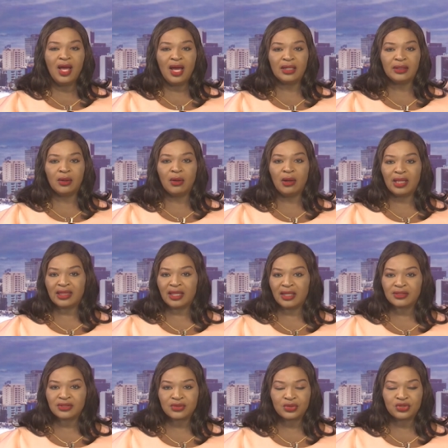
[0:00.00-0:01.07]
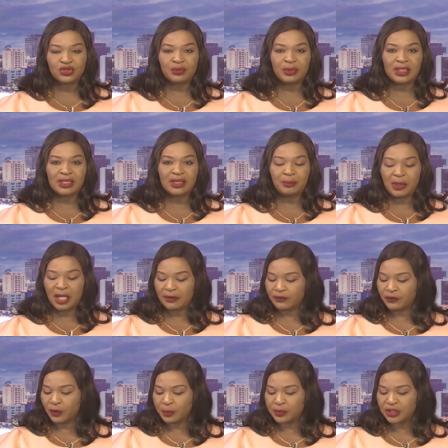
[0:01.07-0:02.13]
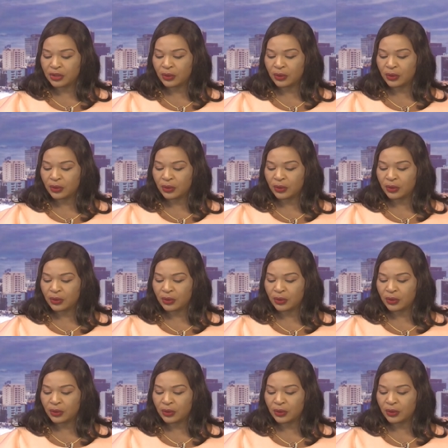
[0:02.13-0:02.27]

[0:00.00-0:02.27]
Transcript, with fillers: and other social media platforms.